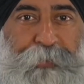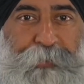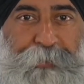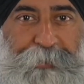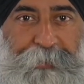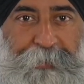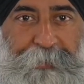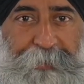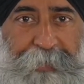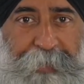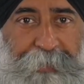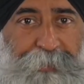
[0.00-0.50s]

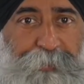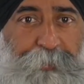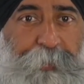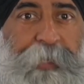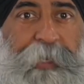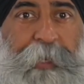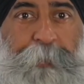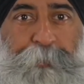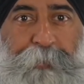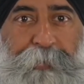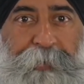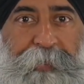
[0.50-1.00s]
that doing a
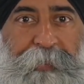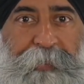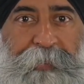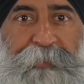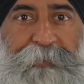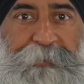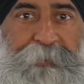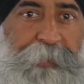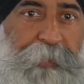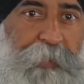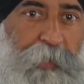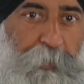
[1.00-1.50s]
pre-listing
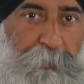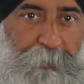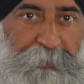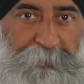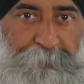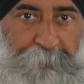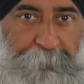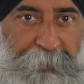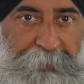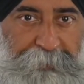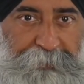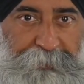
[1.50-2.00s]
home
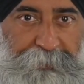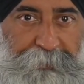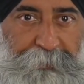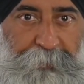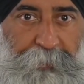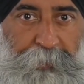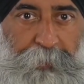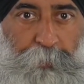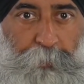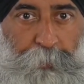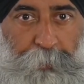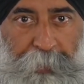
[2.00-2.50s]
inspection
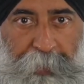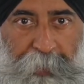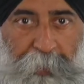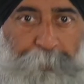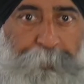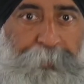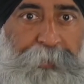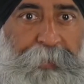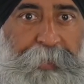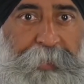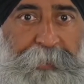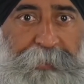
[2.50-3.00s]
will help you
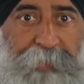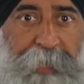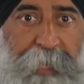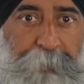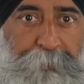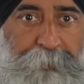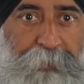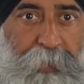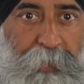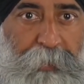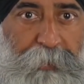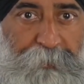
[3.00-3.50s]
get top
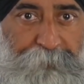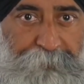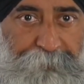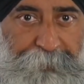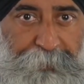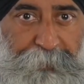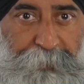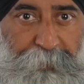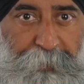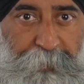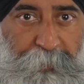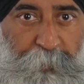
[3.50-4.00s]
dollar for your
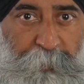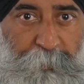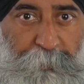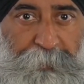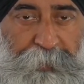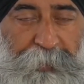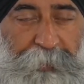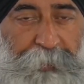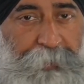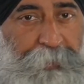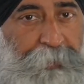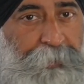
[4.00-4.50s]
home.
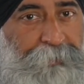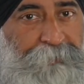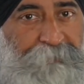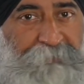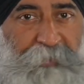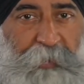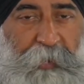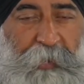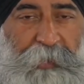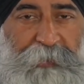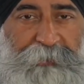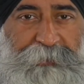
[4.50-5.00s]
It
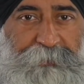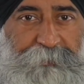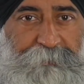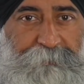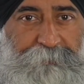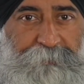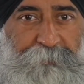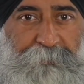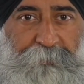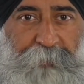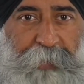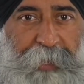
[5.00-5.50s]
costs
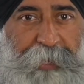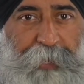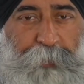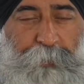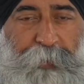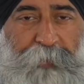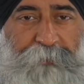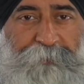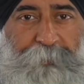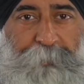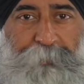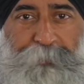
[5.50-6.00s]
anywhere
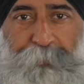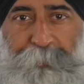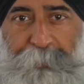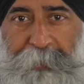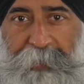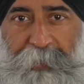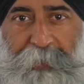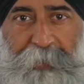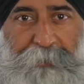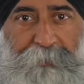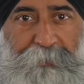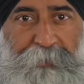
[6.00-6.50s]
from
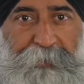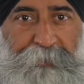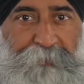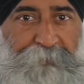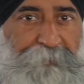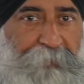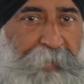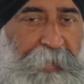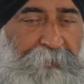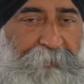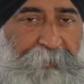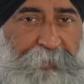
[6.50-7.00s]
$300 to
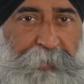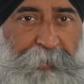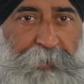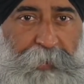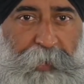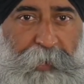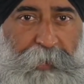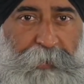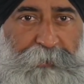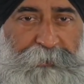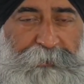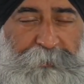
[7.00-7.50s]

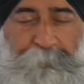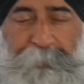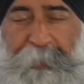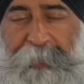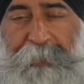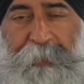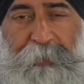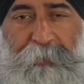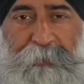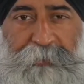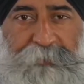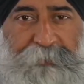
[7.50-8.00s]
$500 depending on
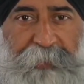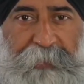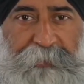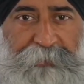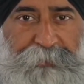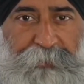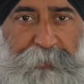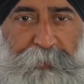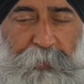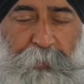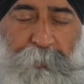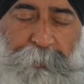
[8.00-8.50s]
the size of your
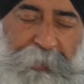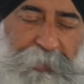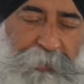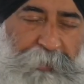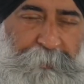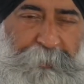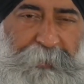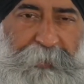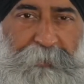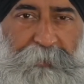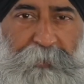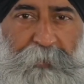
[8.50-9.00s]
home. It could be a
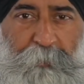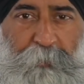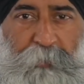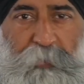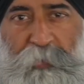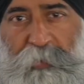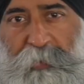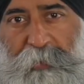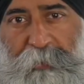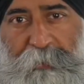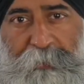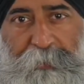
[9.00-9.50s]
little more, a
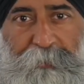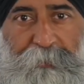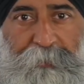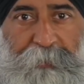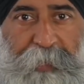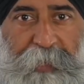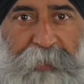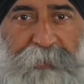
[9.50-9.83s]
little less.